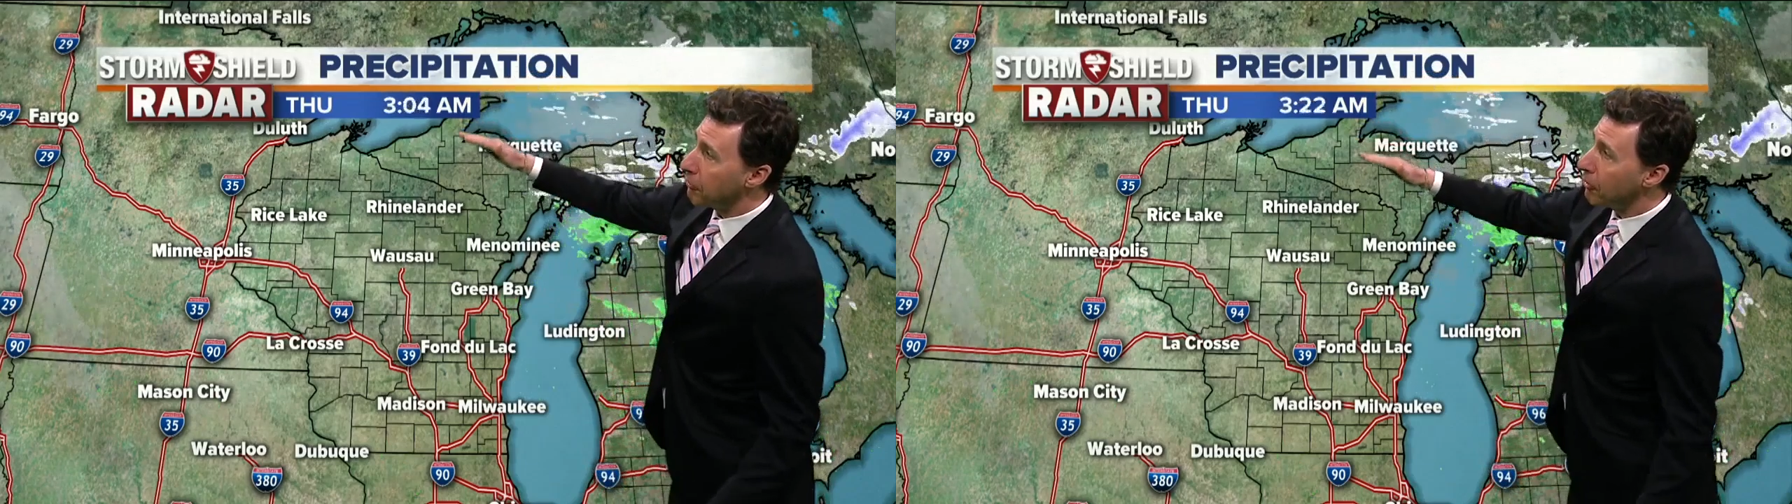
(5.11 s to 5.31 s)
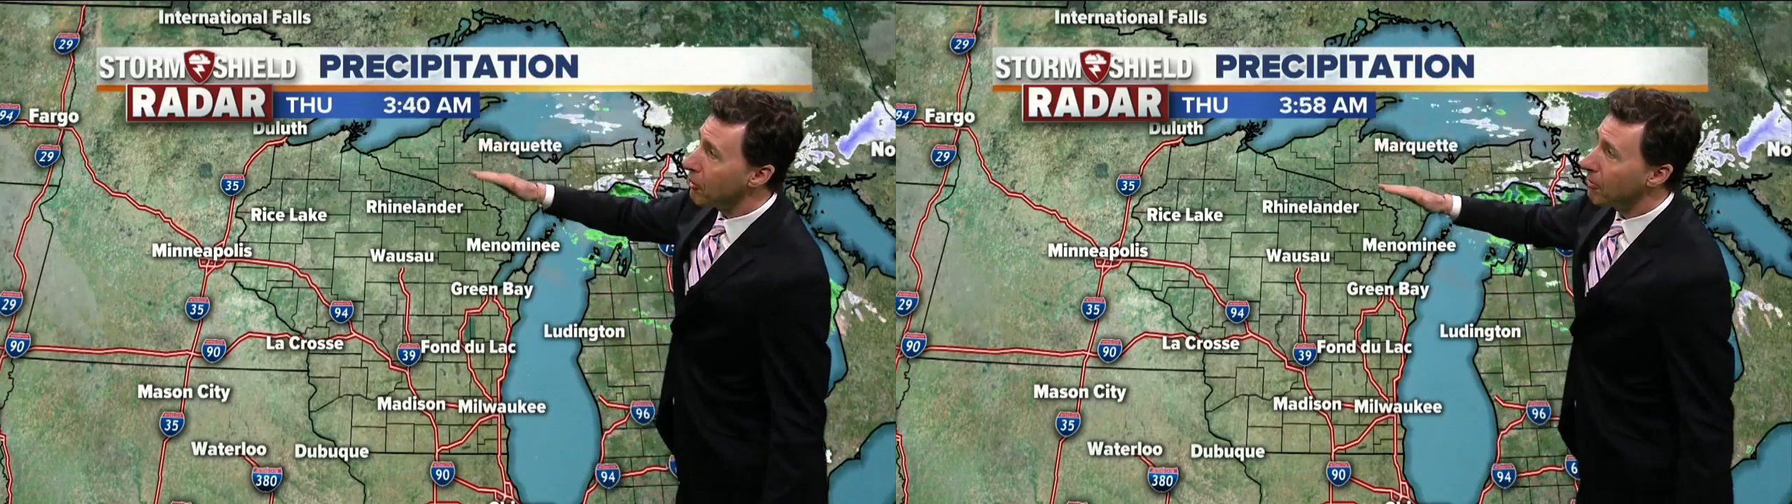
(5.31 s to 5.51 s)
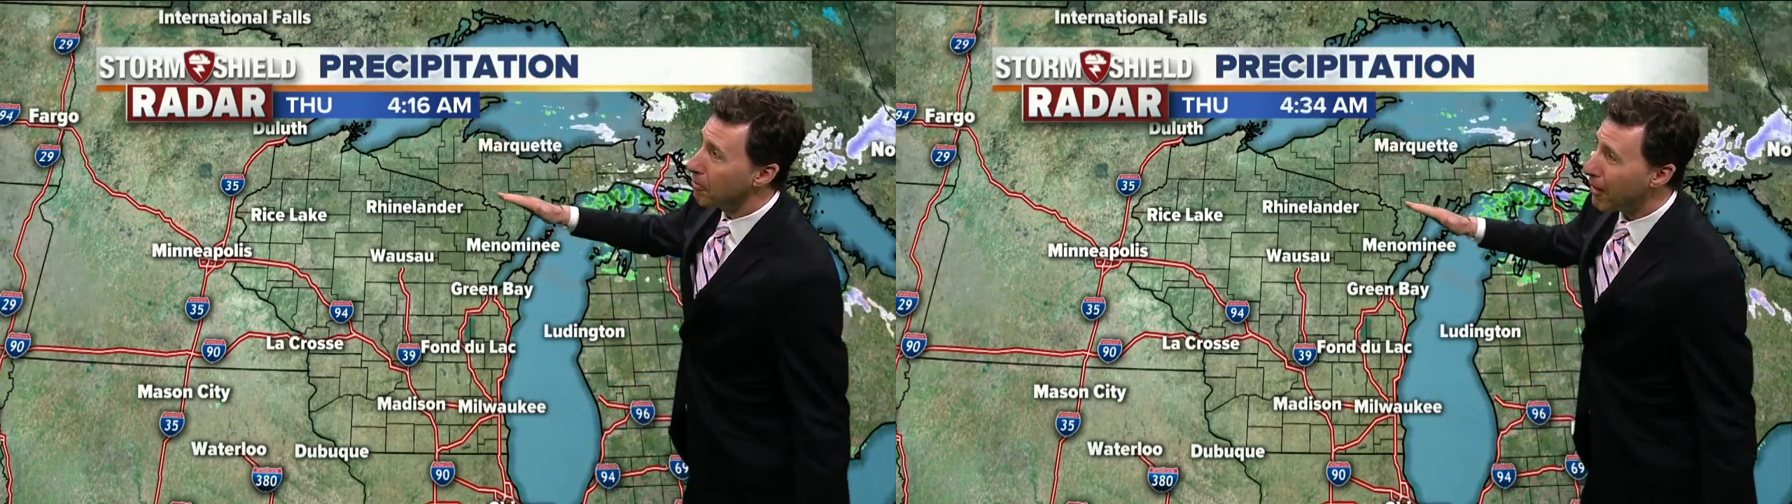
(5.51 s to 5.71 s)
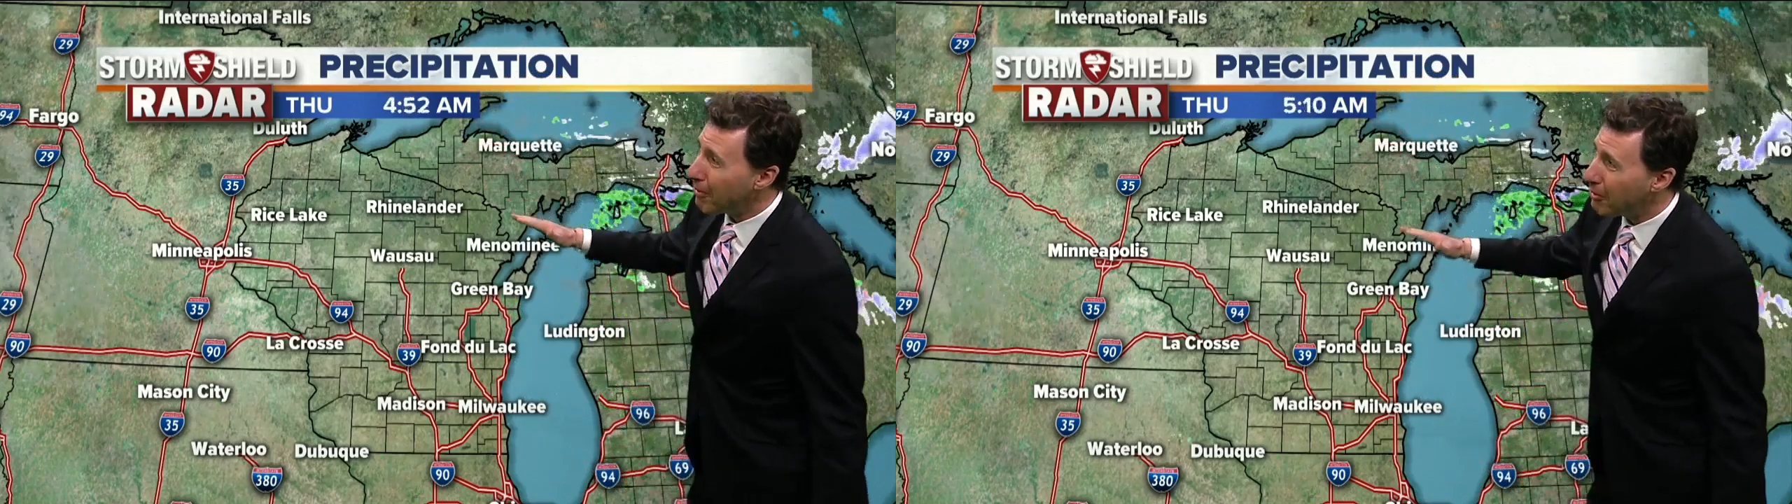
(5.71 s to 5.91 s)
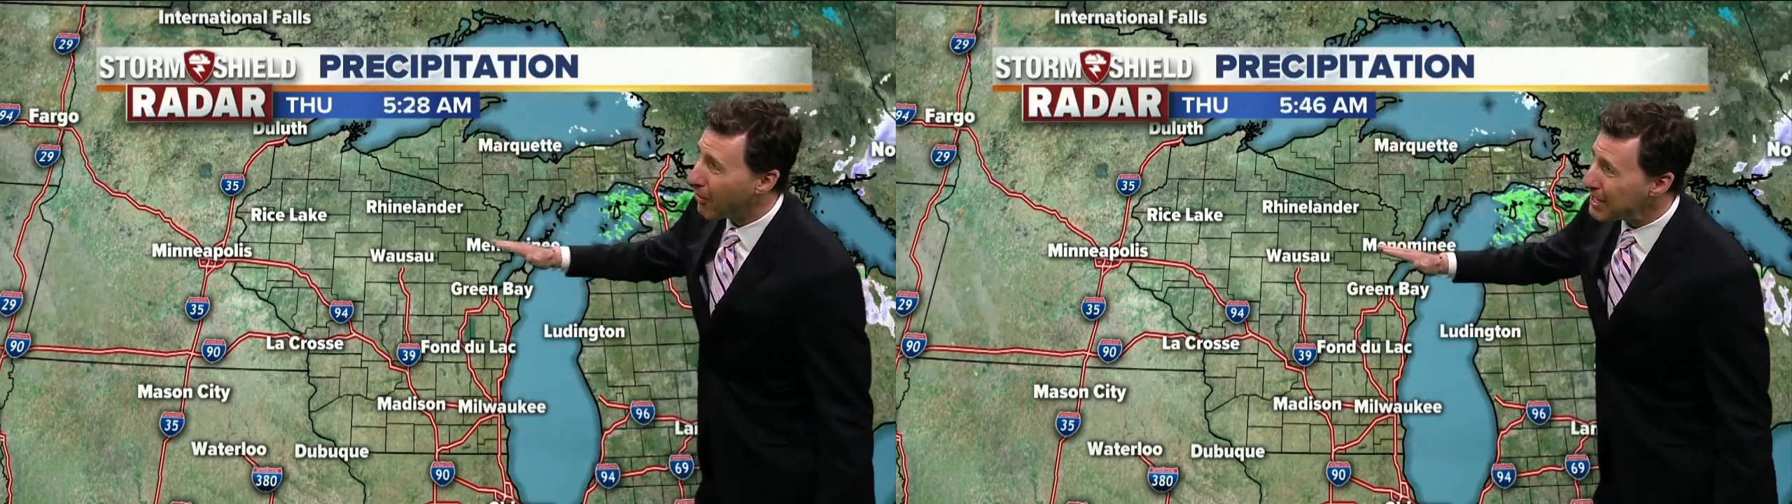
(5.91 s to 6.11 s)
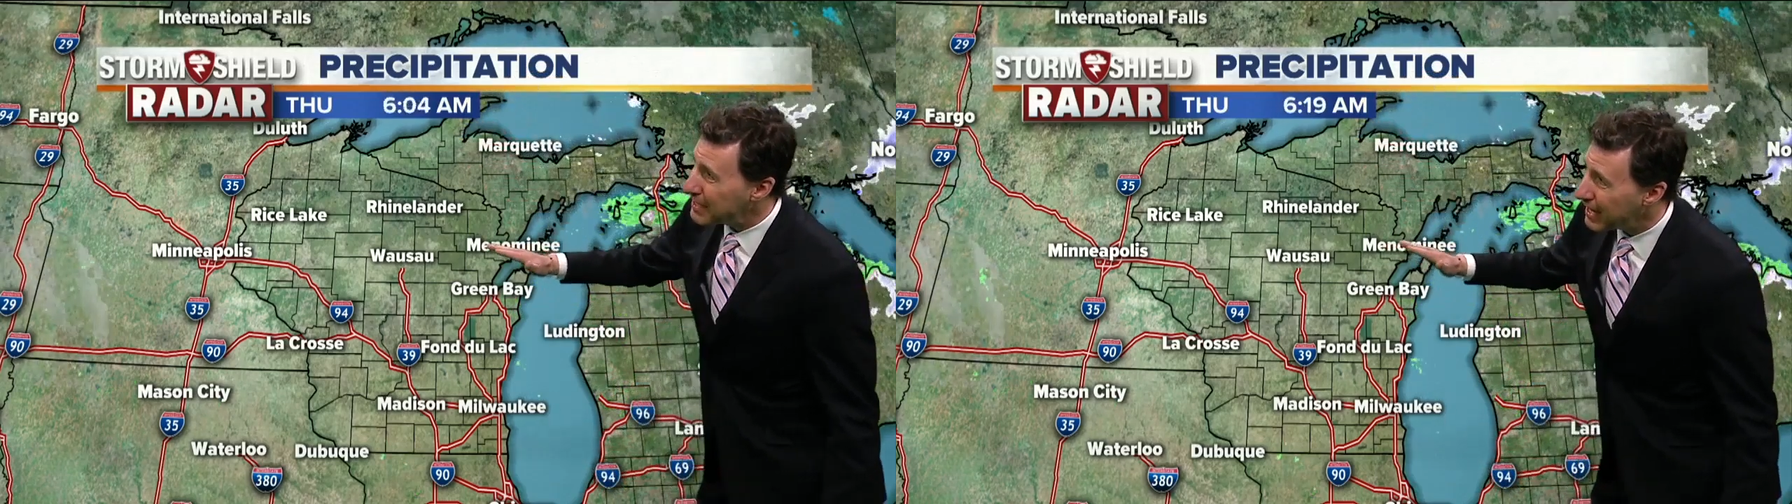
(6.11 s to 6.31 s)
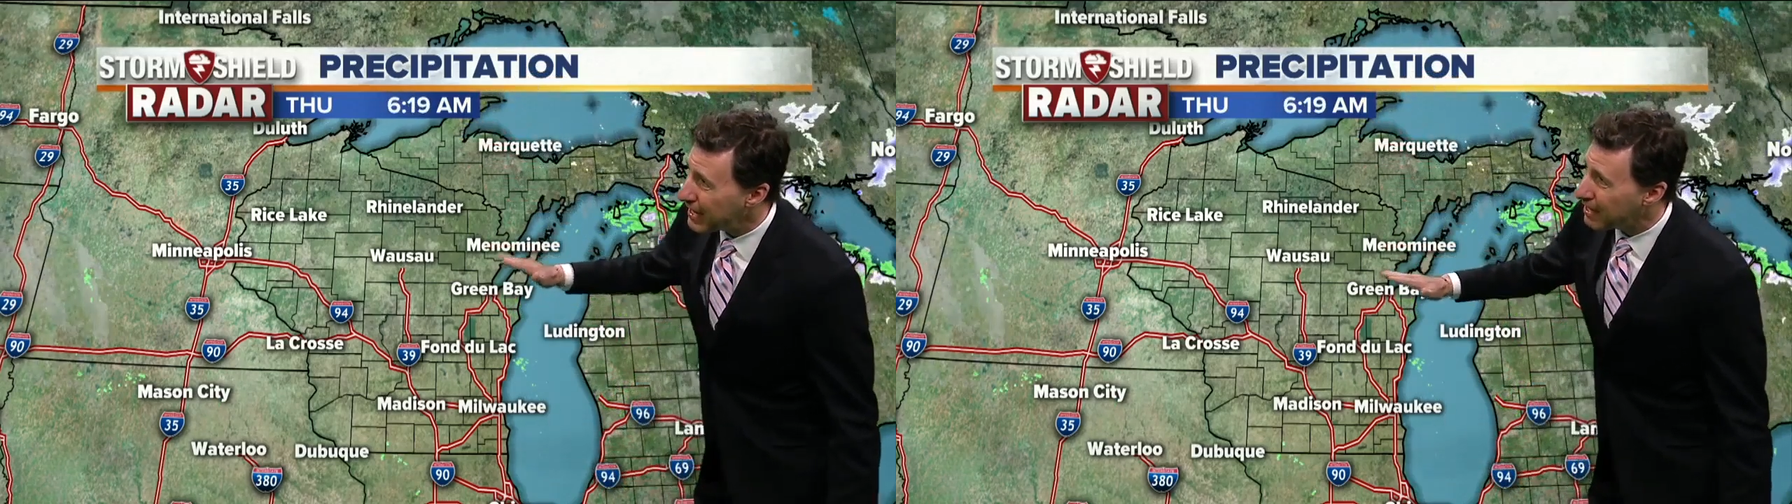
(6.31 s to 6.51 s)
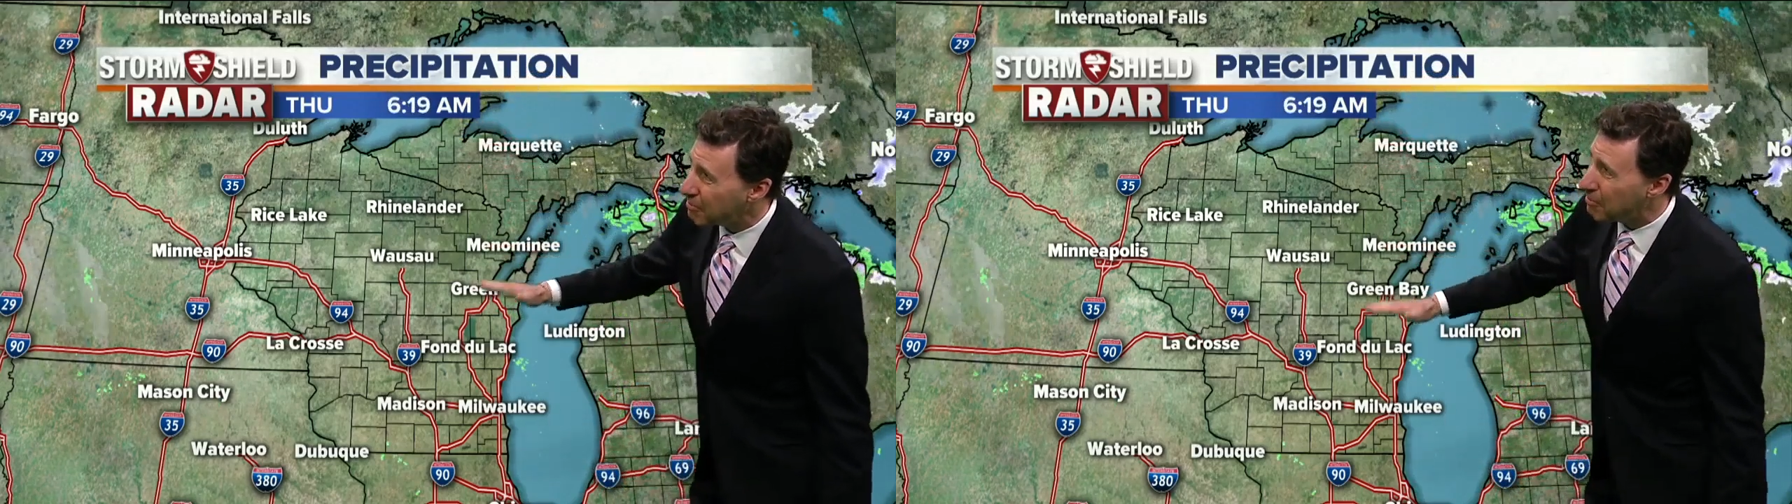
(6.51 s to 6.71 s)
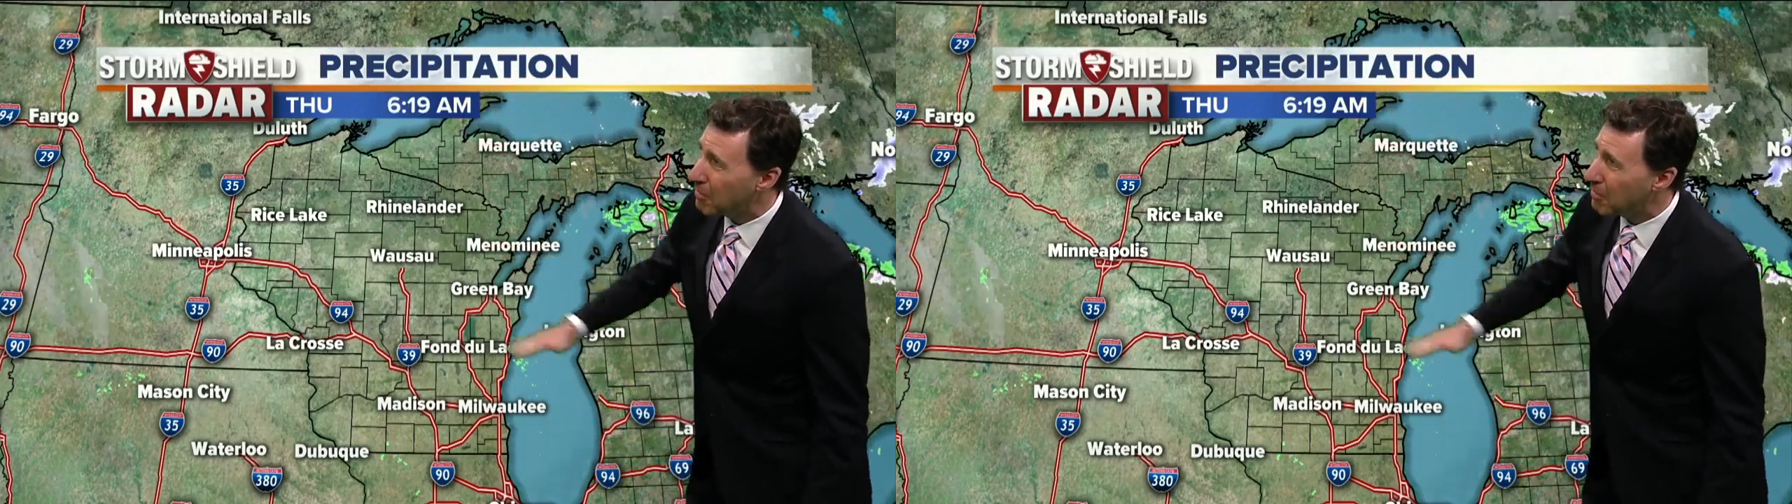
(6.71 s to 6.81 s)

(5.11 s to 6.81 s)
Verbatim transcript: through probably late today and